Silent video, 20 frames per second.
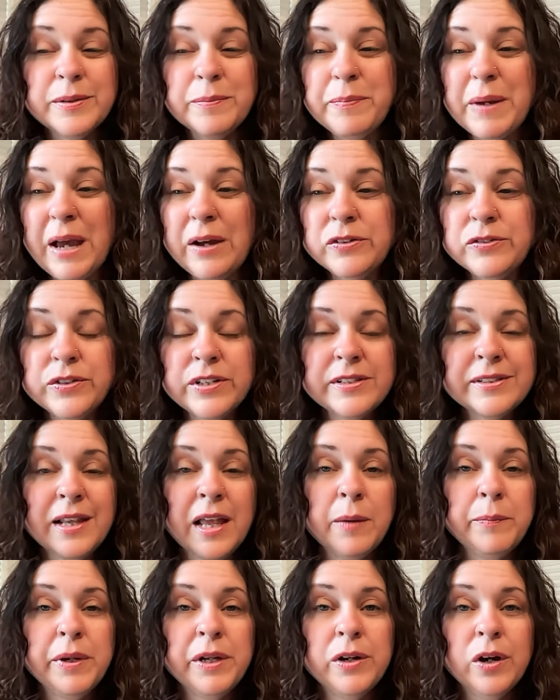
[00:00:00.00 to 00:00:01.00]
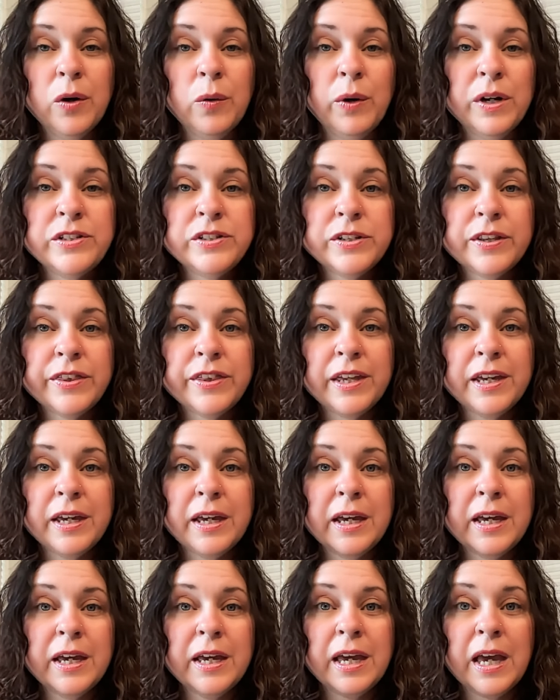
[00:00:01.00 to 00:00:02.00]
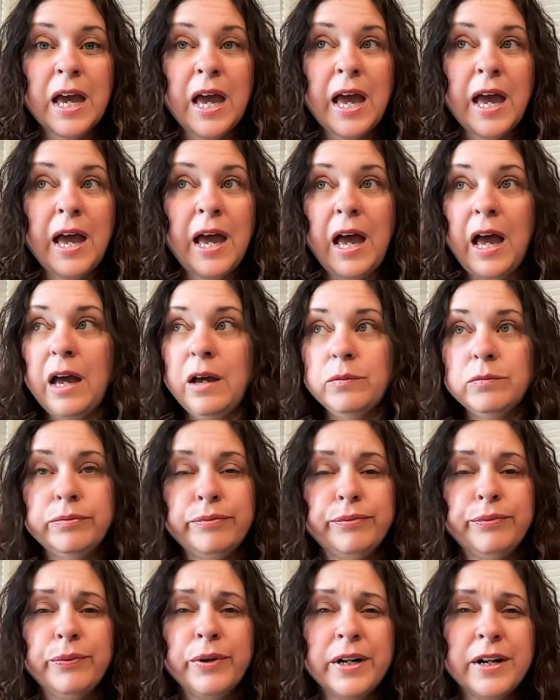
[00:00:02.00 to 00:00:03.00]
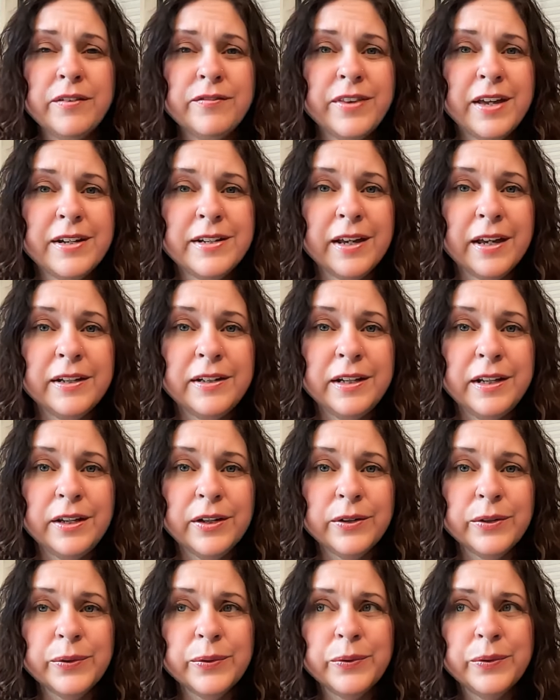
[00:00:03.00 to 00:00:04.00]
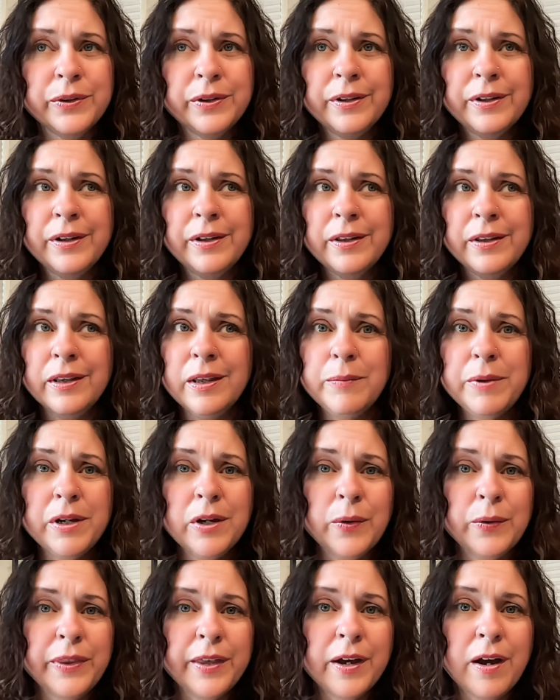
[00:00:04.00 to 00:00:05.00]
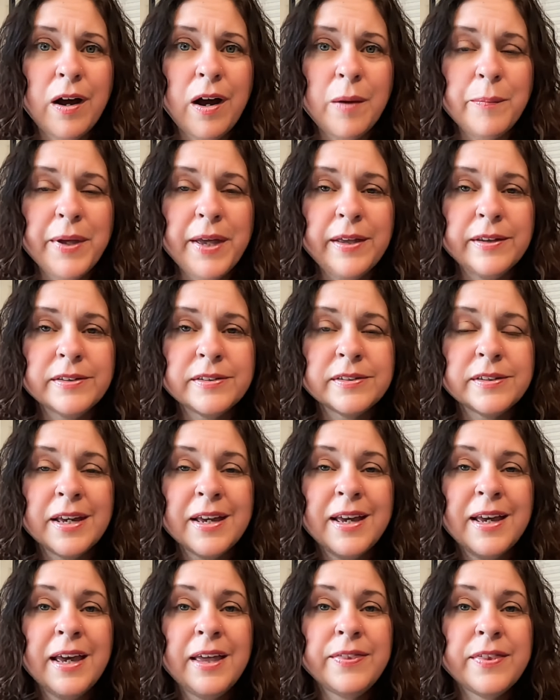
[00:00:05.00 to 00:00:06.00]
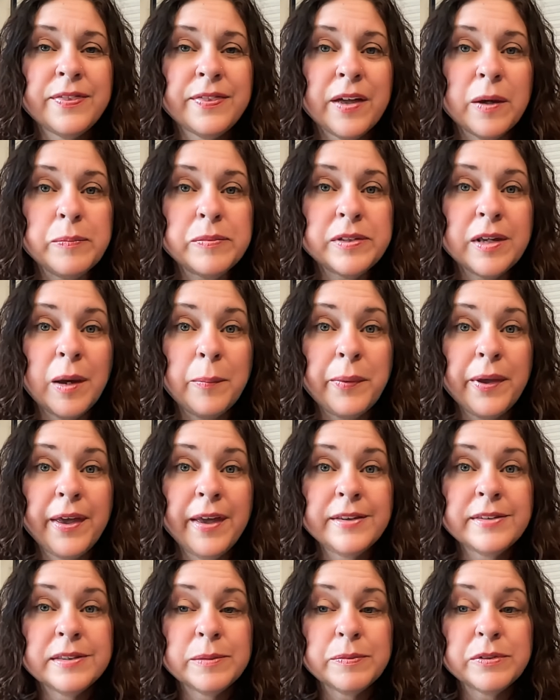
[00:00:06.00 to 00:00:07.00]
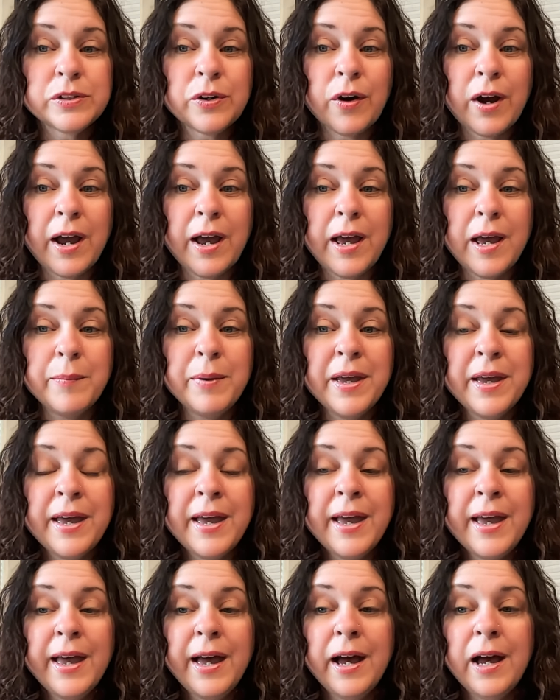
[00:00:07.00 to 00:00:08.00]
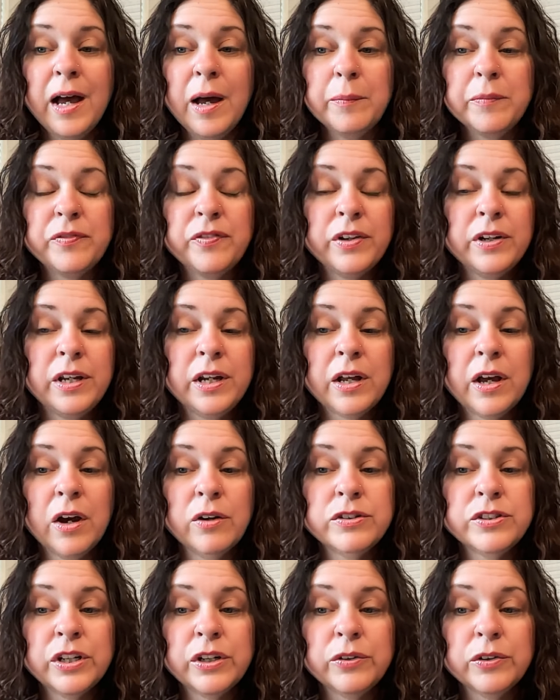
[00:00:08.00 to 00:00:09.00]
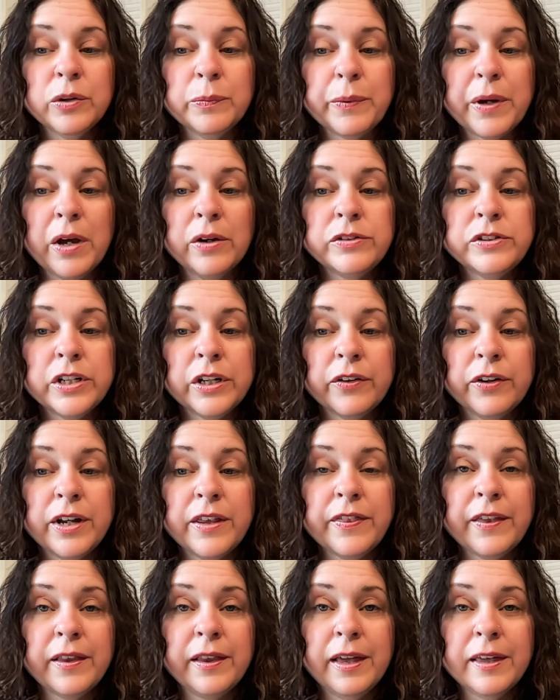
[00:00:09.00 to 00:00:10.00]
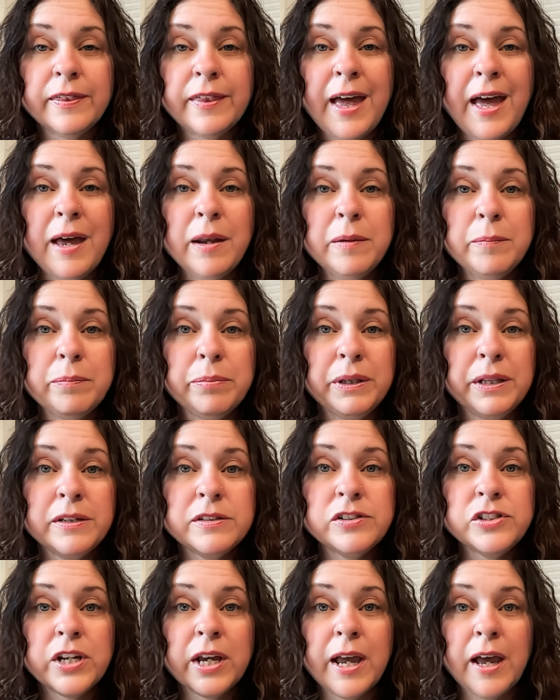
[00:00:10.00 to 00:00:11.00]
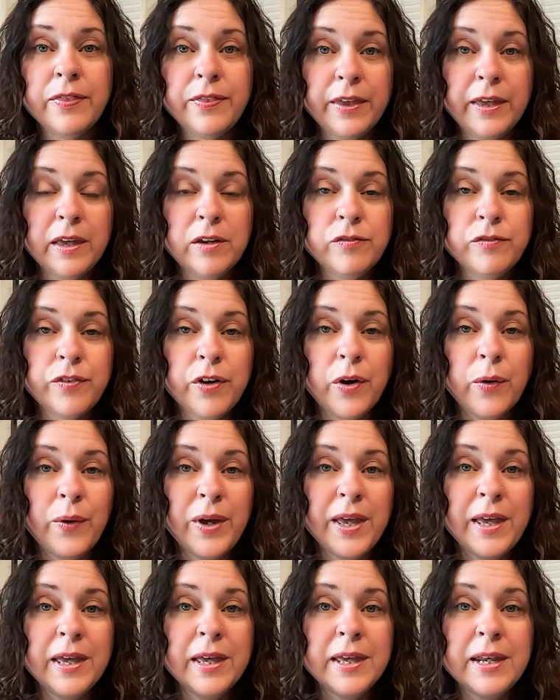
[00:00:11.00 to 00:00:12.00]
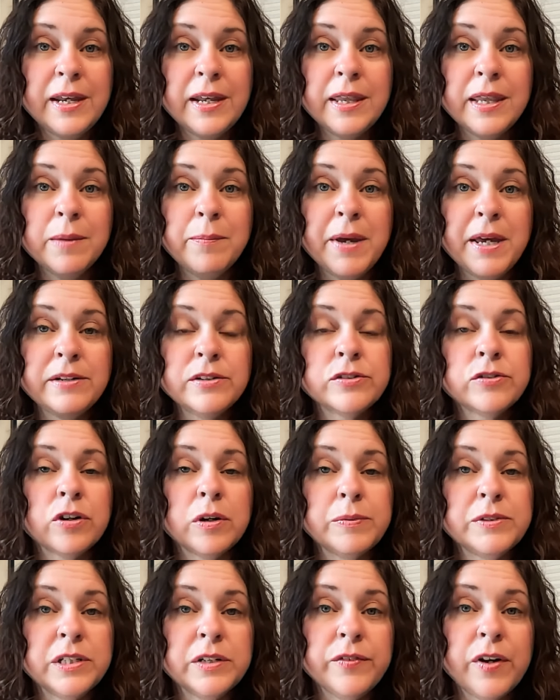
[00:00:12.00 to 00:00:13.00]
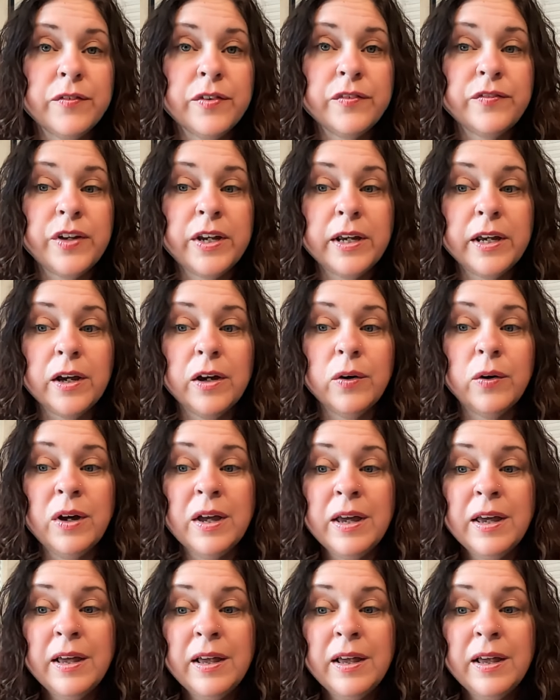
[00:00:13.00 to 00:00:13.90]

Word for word: so, and boundaries, let me know what you think. What have they done to you? Let me know in the comments. Hit the thumbs up, hit subscribe. Um, if you need coaching, group coaching, or anything like that, please check out the info in the main description of every video.